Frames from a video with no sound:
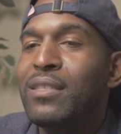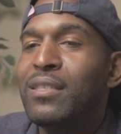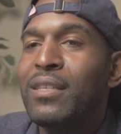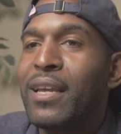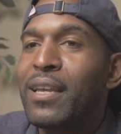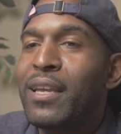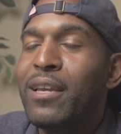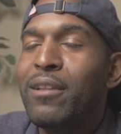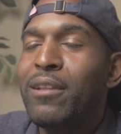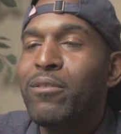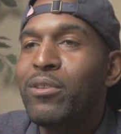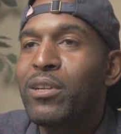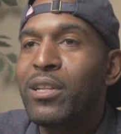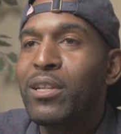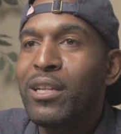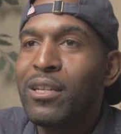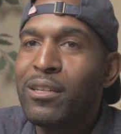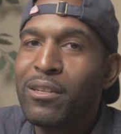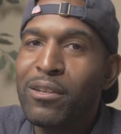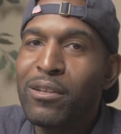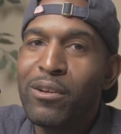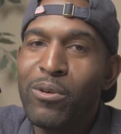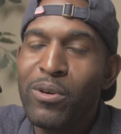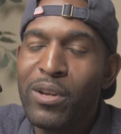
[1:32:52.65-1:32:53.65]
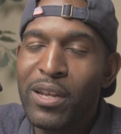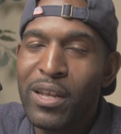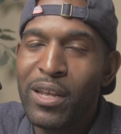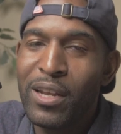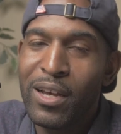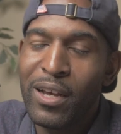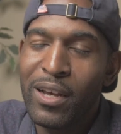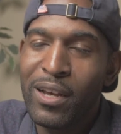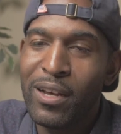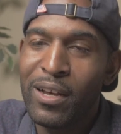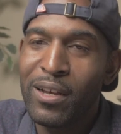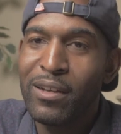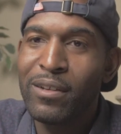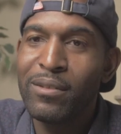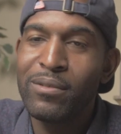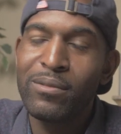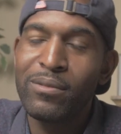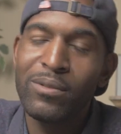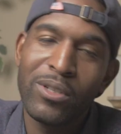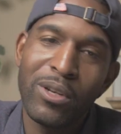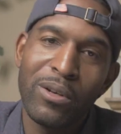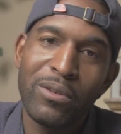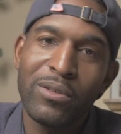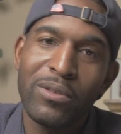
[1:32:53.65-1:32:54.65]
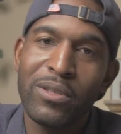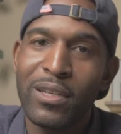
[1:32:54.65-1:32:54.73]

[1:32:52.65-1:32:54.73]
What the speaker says: Hillary Clinton going at Tulsi.